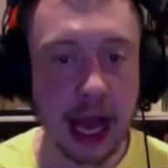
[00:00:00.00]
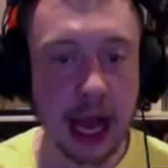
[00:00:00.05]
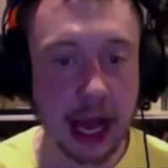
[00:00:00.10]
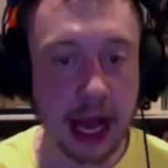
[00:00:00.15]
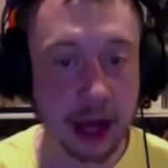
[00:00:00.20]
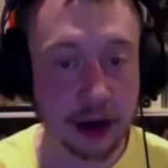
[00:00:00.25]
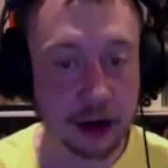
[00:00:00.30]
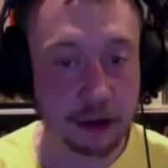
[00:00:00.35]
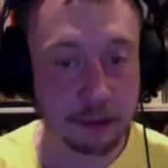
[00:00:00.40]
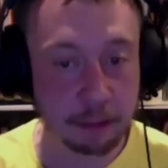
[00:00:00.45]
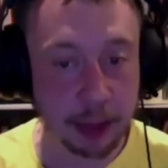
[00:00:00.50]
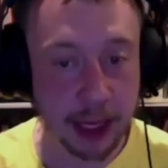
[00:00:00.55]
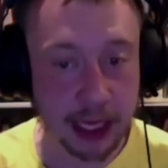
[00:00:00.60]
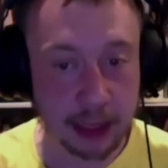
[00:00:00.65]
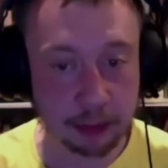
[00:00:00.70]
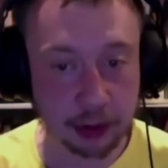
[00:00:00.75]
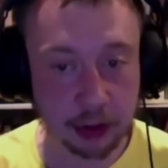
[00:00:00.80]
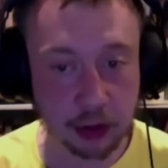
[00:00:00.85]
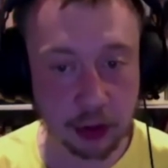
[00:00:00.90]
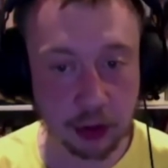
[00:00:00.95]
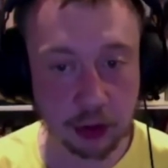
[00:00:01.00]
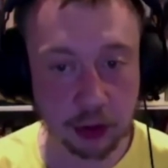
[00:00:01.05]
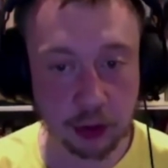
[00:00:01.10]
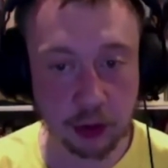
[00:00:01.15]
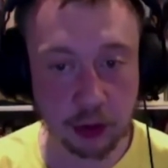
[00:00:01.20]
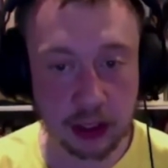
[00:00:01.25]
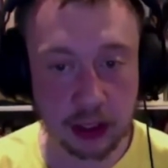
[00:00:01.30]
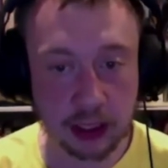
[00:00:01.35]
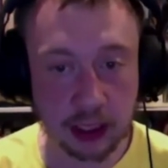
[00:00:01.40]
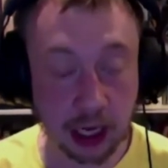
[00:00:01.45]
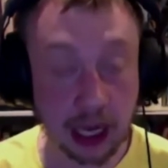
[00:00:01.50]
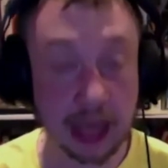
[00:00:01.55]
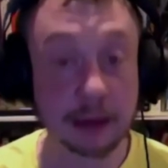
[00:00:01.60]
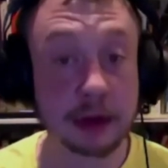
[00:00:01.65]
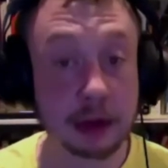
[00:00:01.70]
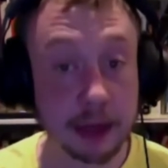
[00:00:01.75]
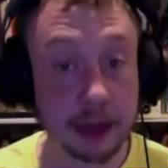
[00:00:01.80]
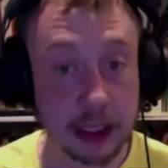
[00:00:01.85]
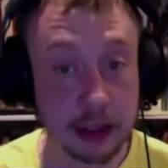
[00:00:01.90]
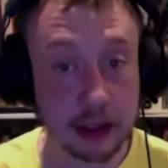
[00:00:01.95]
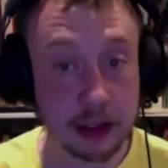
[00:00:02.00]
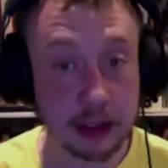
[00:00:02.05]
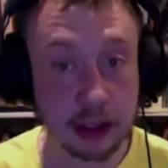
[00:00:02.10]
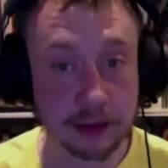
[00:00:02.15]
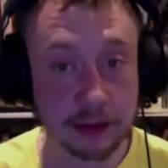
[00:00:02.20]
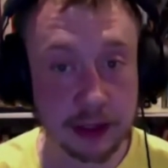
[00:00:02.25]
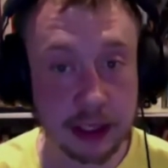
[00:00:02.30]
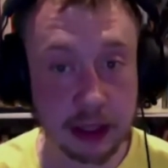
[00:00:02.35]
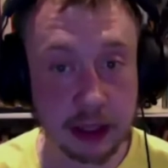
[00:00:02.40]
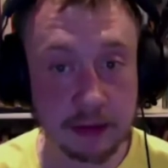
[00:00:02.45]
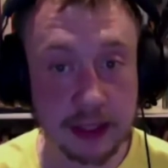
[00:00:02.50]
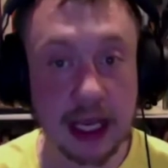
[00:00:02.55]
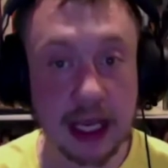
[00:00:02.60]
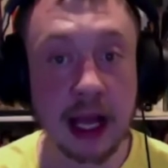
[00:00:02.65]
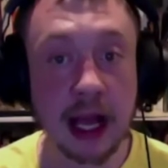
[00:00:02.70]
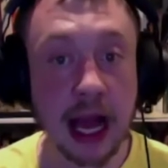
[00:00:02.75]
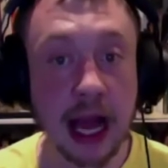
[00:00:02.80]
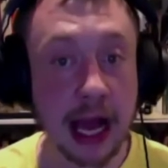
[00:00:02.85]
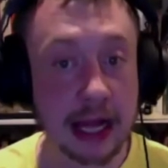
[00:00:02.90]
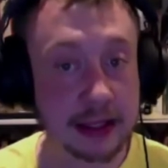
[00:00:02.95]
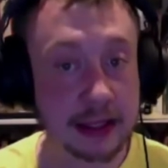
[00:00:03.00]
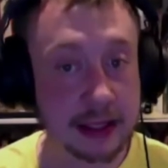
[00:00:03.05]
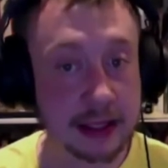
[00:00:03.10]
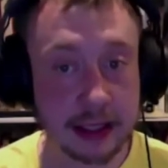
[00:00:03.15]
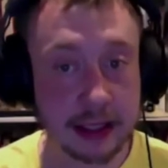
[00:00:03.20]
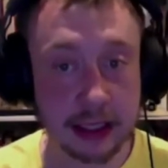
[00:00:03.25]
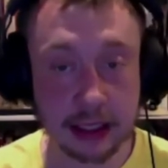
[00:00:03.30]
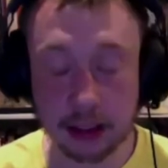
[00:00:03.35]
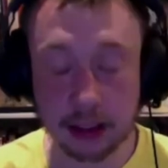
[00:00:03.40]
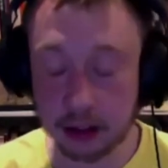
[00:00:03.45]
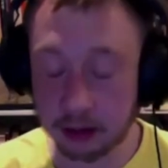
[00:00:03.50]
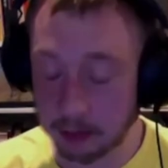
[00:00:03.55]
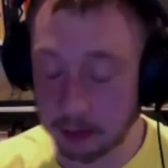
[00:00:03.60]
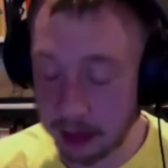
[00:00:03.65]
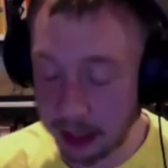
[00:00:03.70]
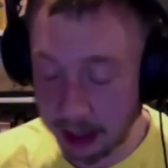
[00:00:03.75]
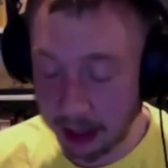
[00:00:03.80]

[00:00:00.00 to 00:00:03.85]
and of people who claim to be conservatives and still